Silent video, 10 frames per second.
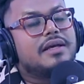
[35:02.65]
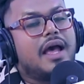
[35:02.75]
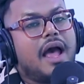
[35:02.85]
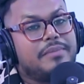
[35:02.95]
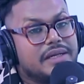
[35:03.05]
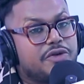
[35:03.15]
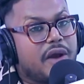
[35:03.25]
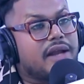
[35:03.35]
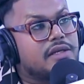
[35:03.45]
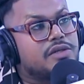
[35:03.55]
I'm
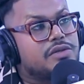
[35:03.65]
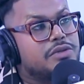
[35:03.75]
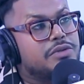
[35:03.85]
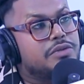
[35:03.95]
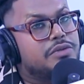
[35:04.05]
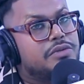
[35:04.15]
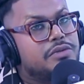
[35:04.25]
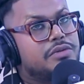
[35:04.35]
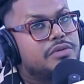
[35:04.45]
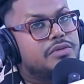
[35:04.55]
attracted to
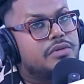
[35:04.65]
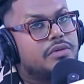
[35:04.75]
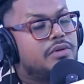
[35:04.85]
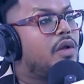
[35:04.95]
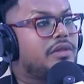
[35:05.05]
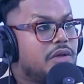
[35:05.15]
not